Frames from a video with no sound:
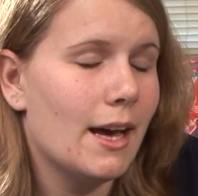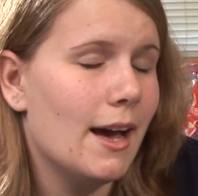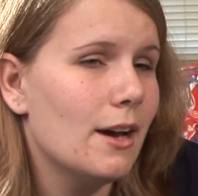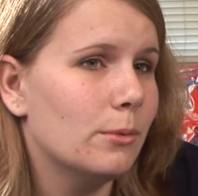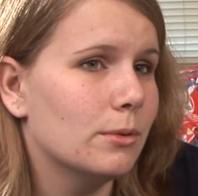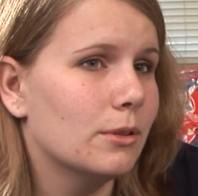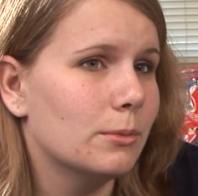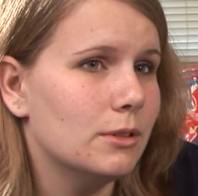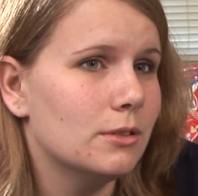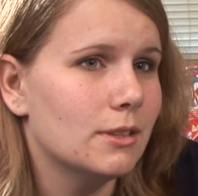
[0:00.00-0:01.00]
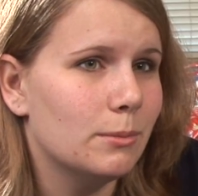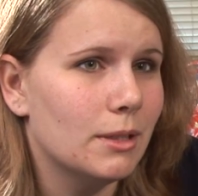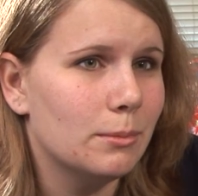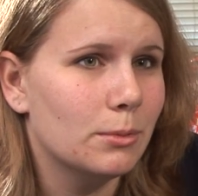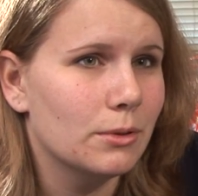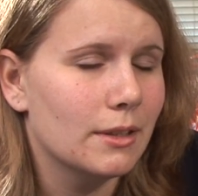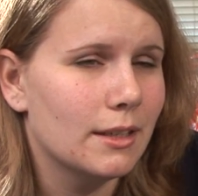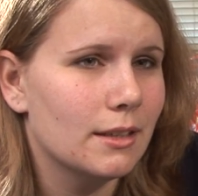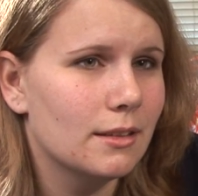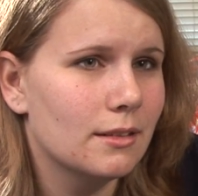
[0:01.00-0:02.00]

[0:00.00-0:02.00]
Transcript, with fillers: eye-opener when you see people that